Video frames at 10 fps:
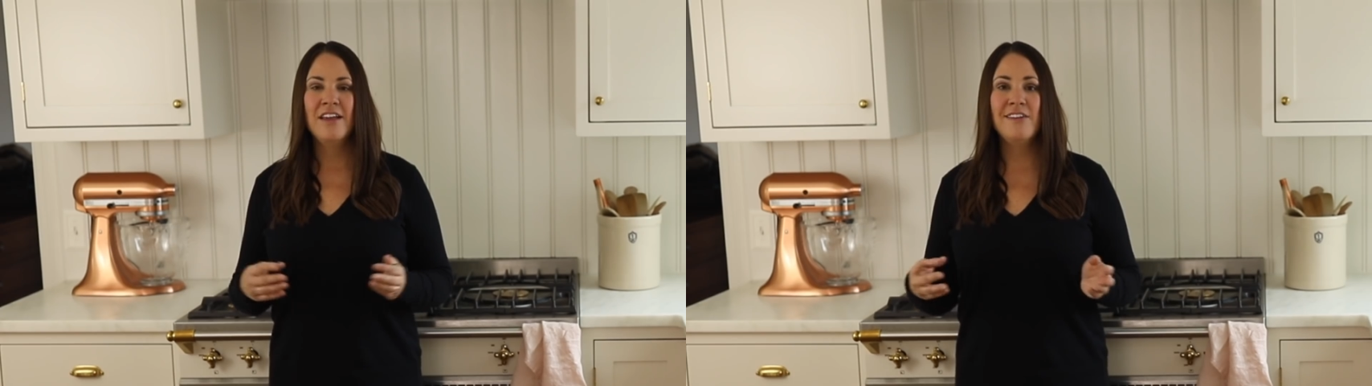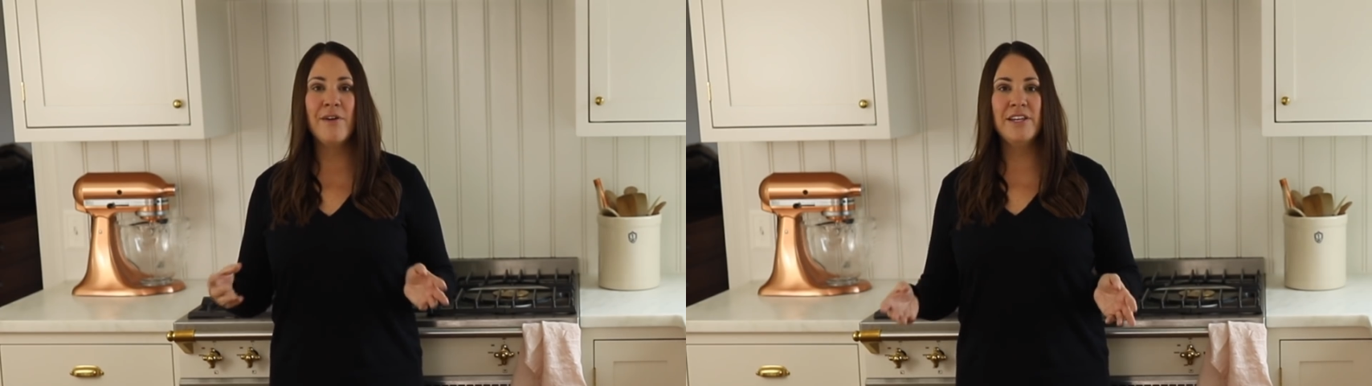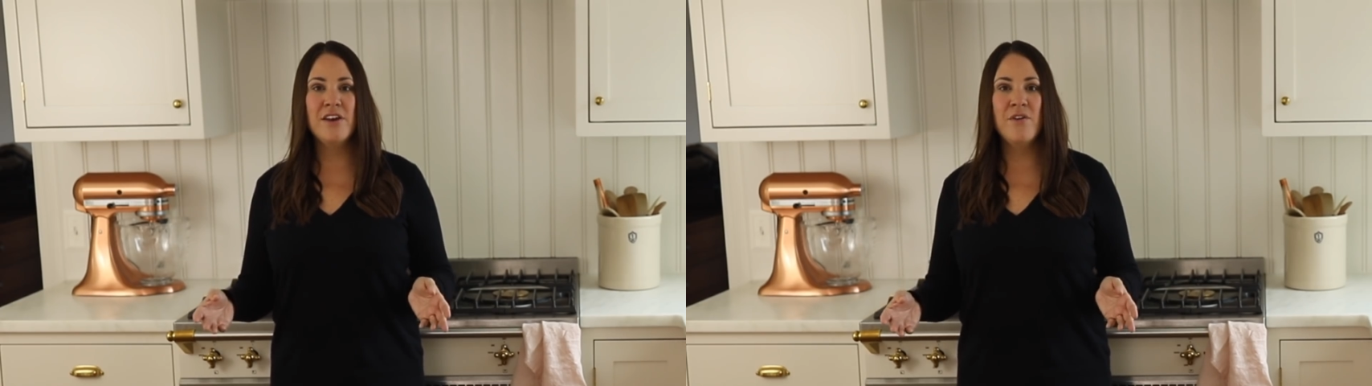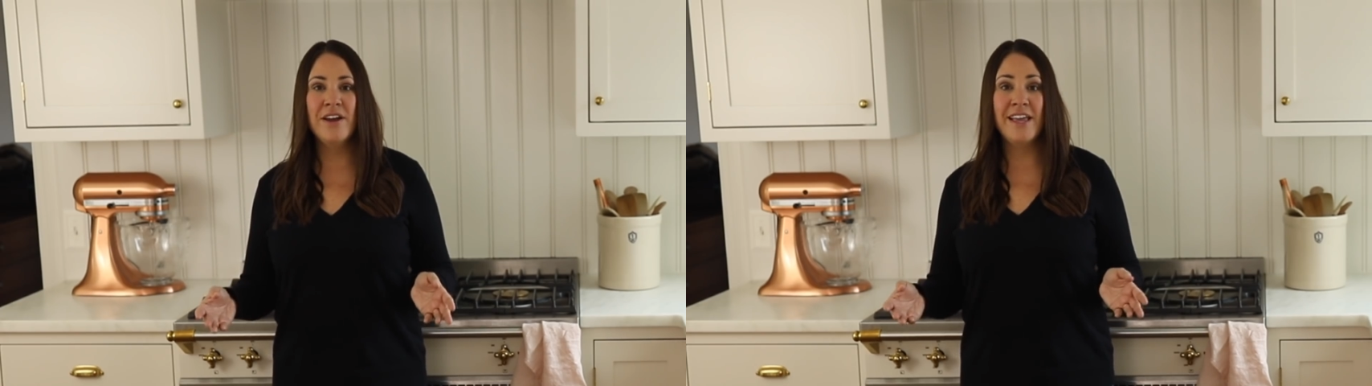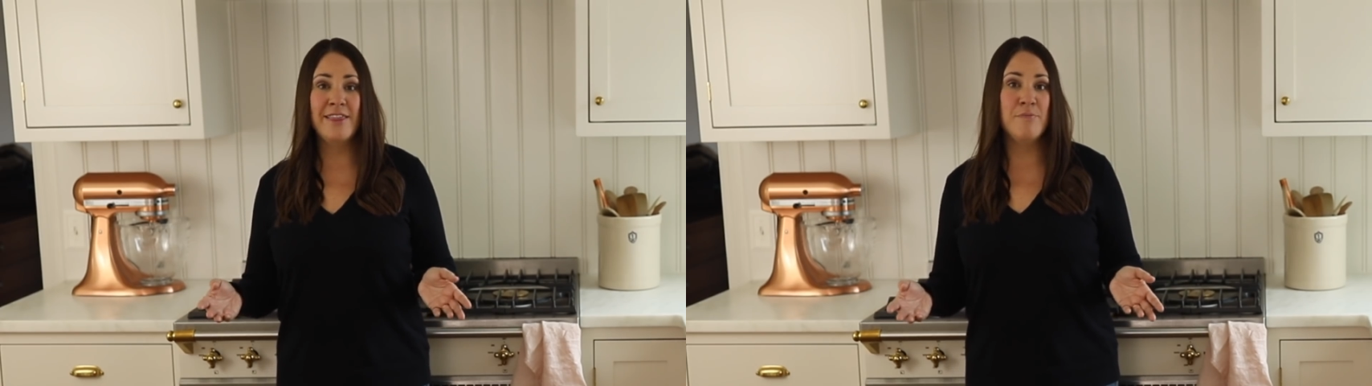Now I know,
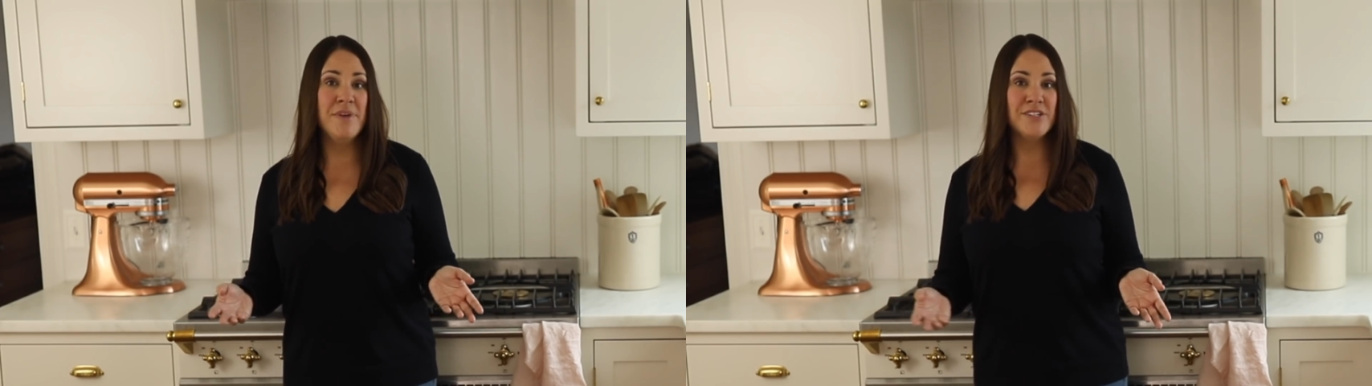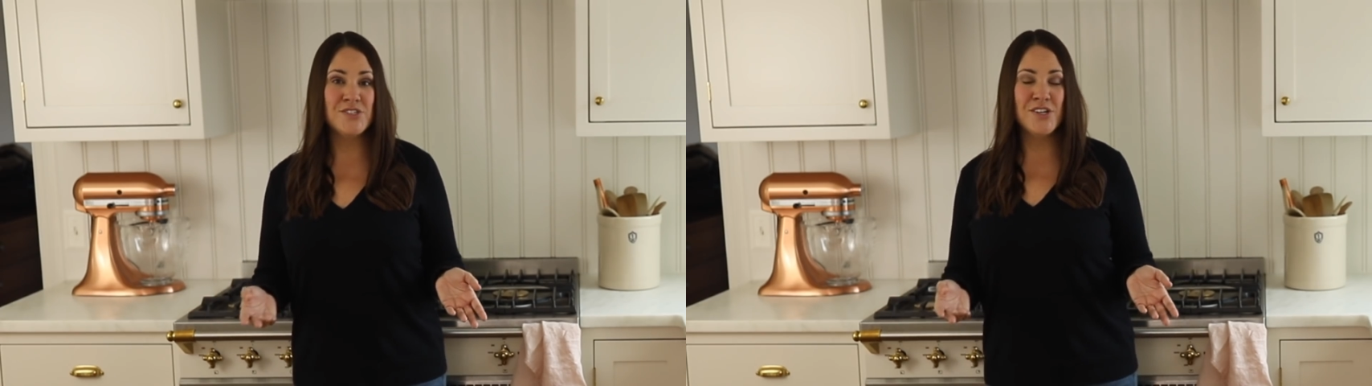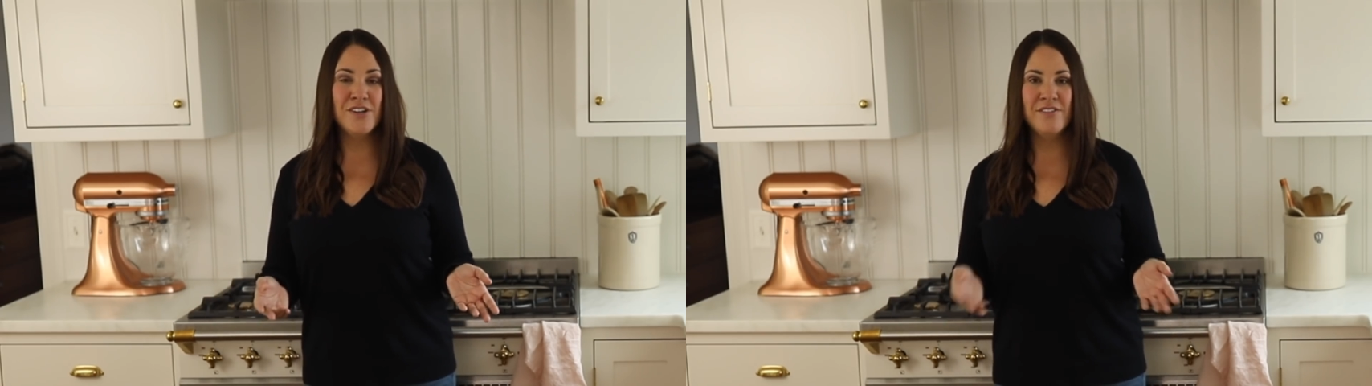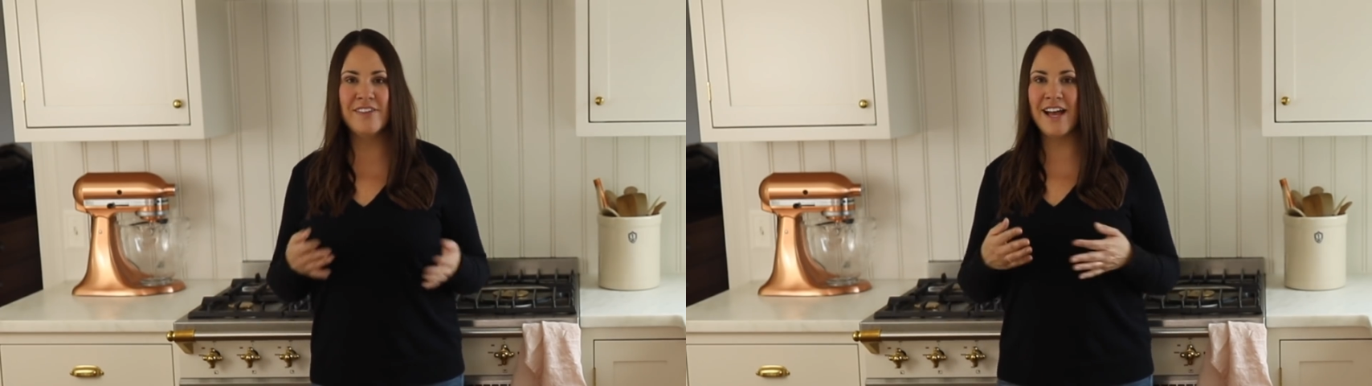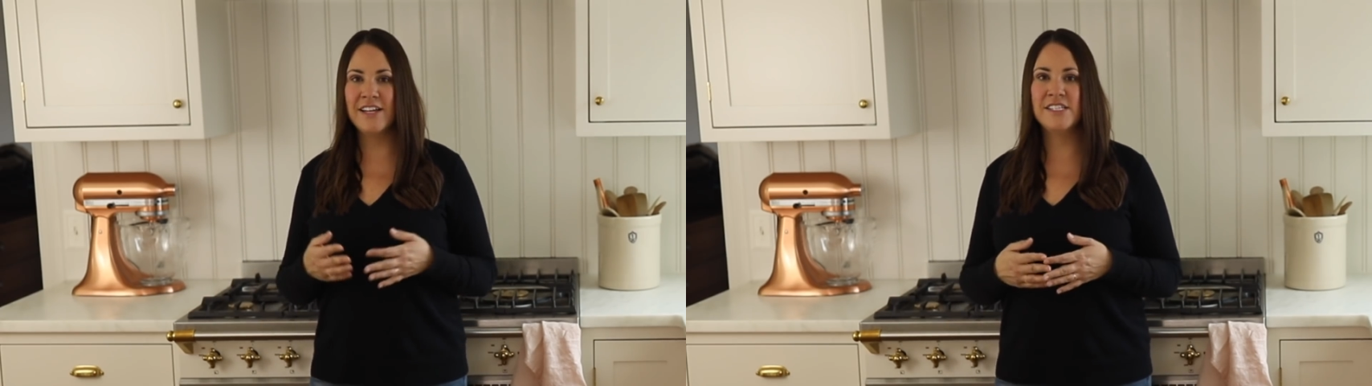again, the mixer, that